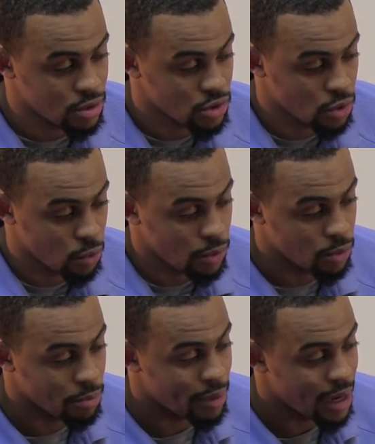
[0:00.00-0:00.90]
So we
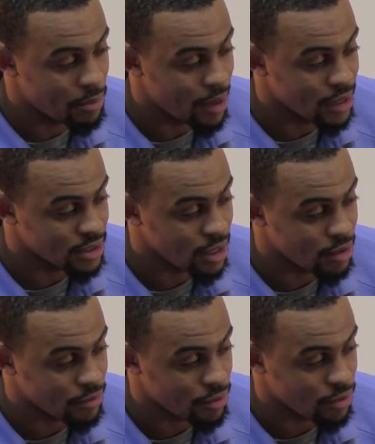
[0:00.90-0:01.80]
will bypass
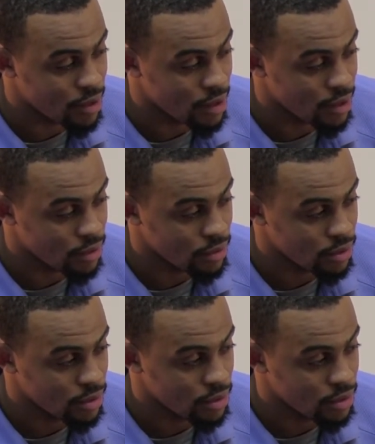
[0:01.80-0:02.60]
that for now.